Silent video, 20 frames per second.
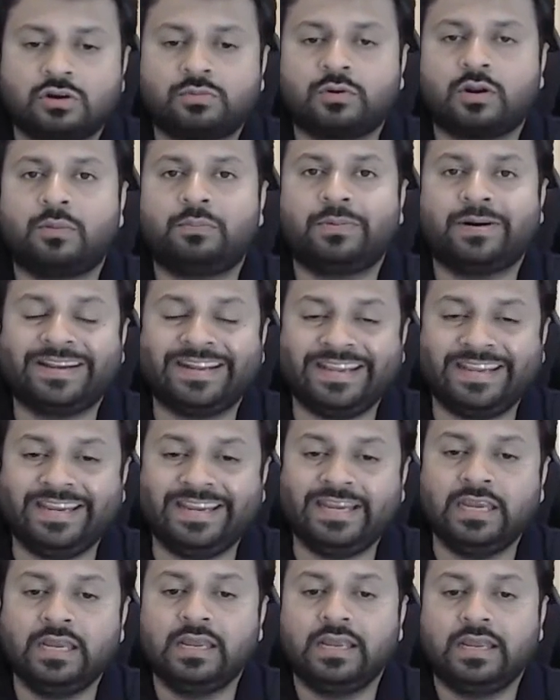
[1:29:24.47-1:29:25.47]

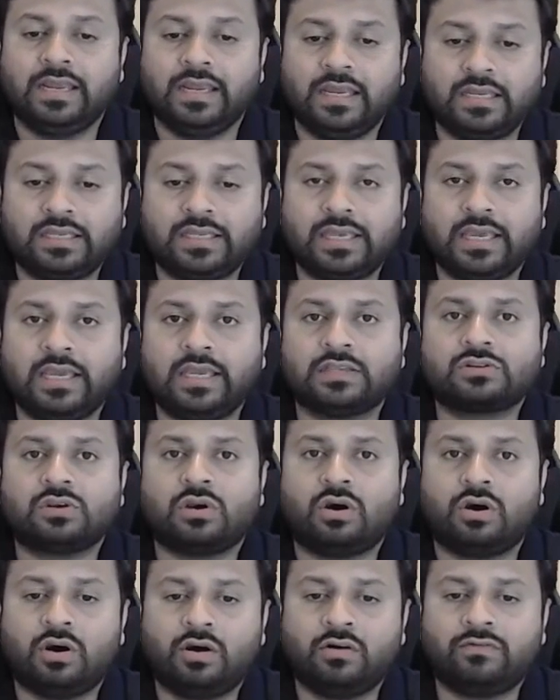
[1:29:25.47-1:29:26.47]
property in case
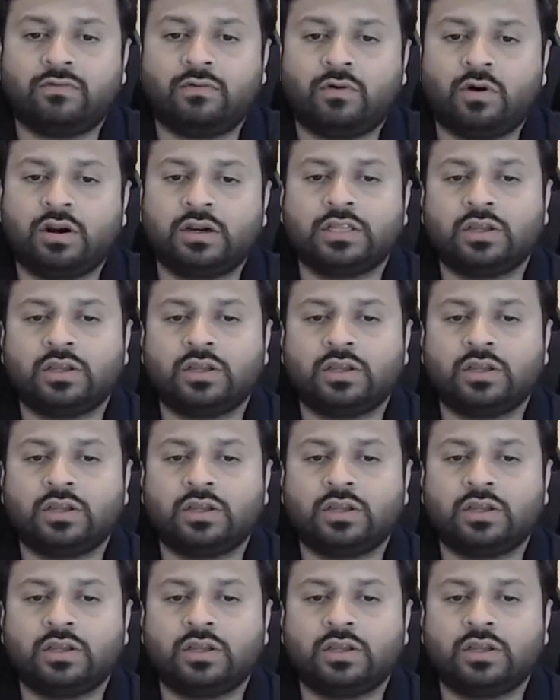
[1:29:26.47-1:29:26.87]
of what?